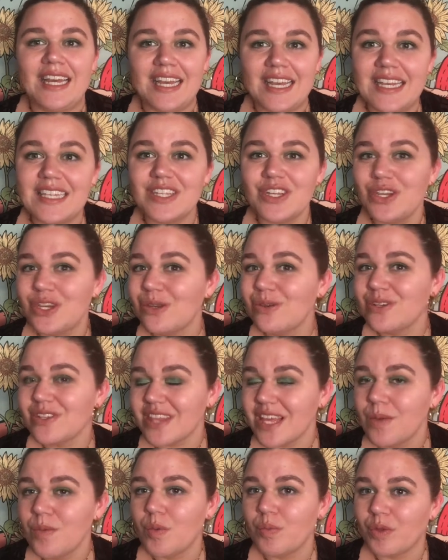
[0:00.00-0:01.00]
is a huge
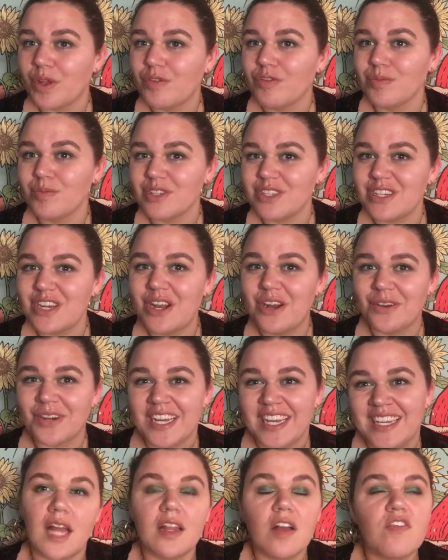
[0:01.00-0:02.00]
theme in Blood from a Stone.
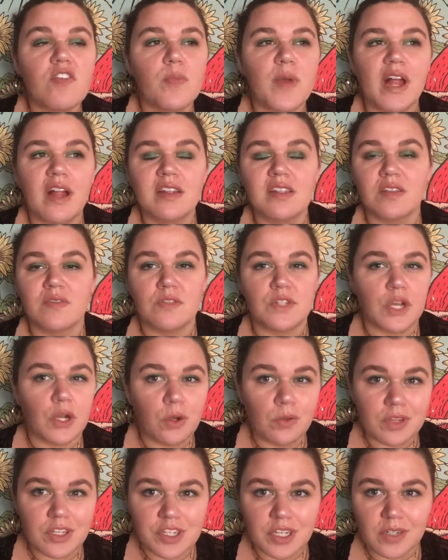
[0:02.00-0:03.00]
I love the balance of
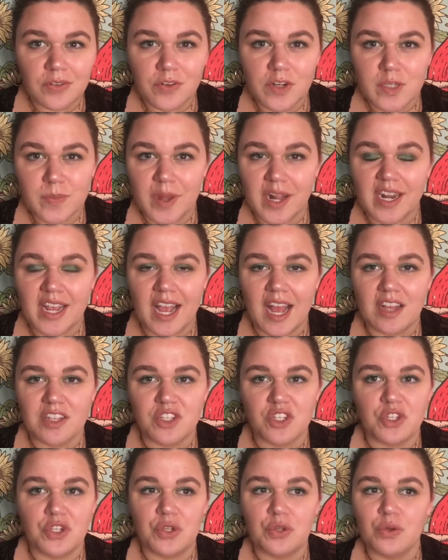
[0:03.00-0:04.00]
tone that Jennifer's Body
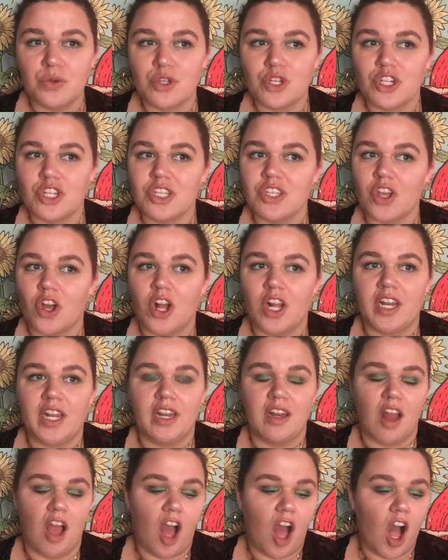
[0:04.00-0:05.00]
has too. She's on
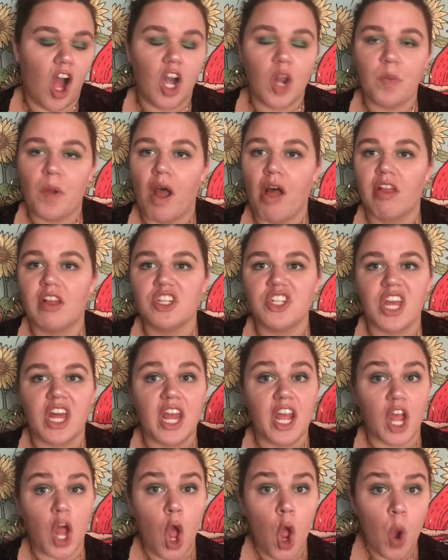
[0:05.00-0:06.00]
an
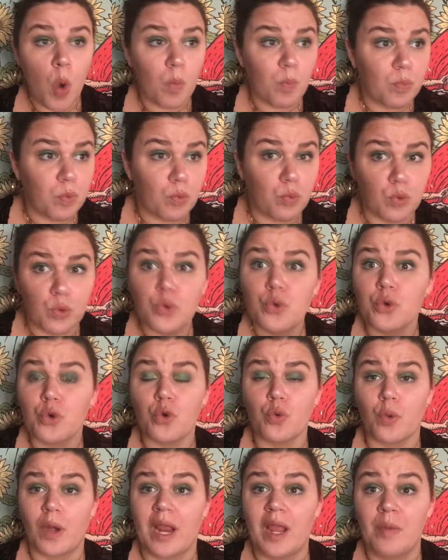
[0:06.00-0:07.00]
unapologetic,
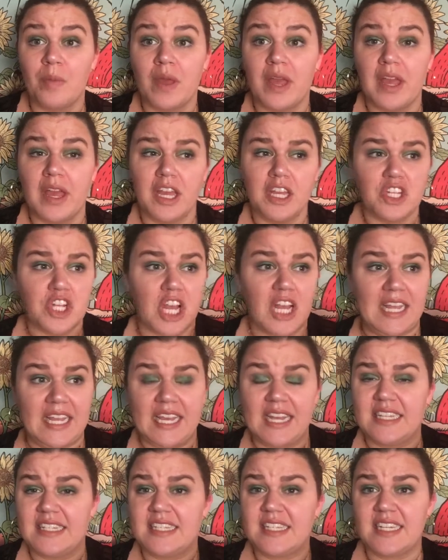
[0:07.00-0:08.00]
brutal rampage
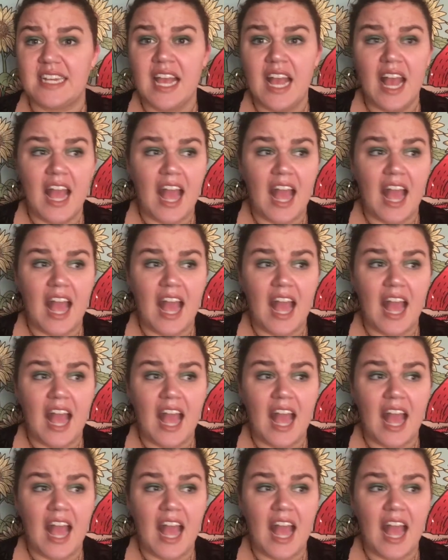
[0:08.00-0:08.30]
against